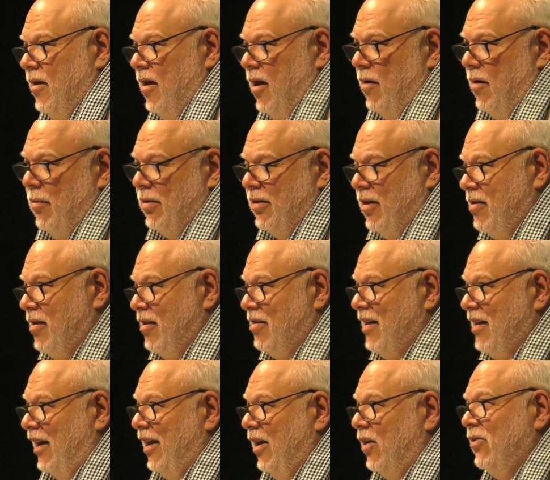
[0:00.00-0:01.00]
Uh, when they say
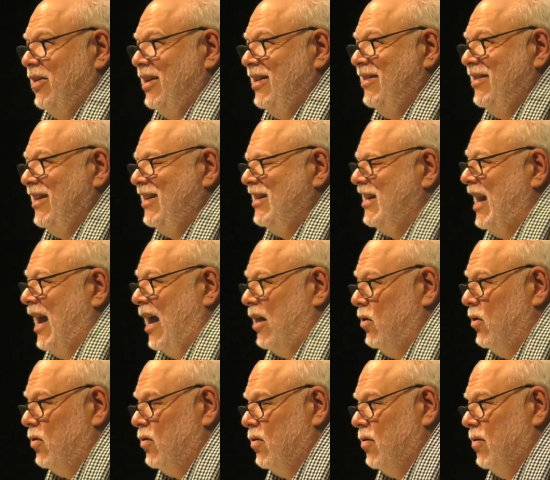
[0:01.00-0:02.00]
salieron
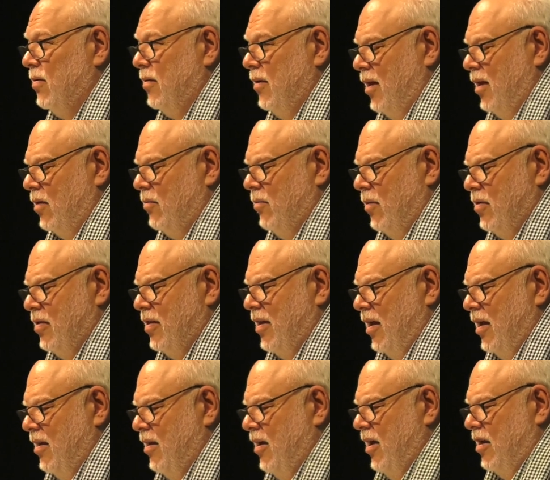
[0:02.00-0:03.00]
indignados, in other words,
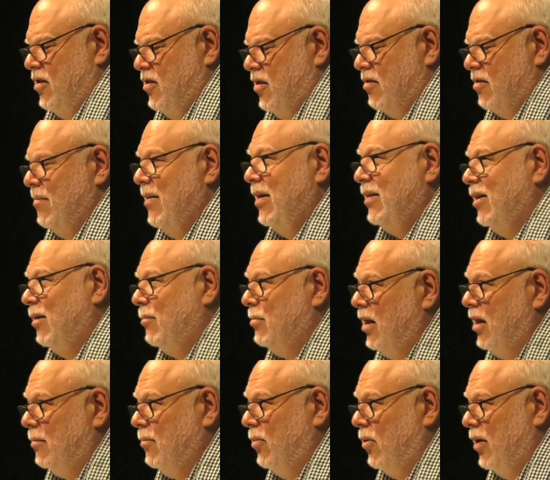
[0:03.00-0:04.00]
they it just made their
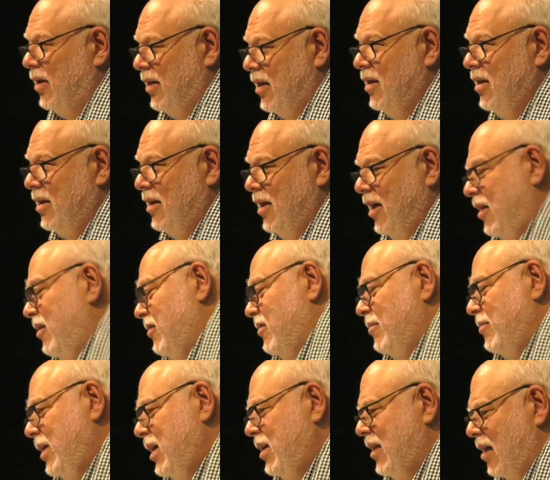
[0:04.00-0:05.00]
blood boil. And
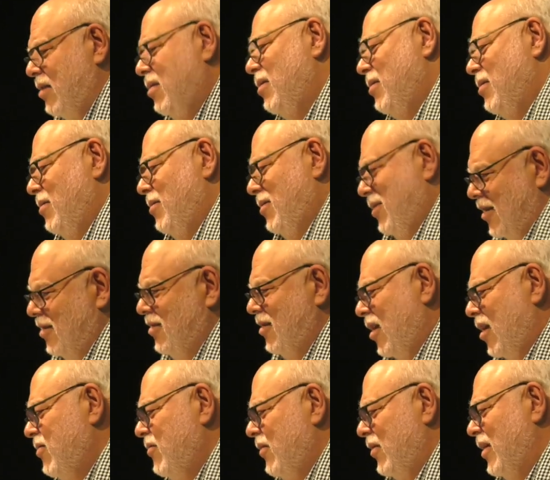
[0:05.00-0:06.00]
to me, that's
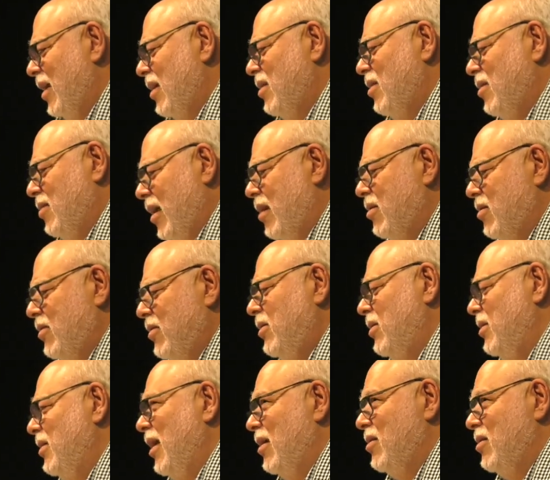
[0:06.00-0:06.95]
successful. That's that's good.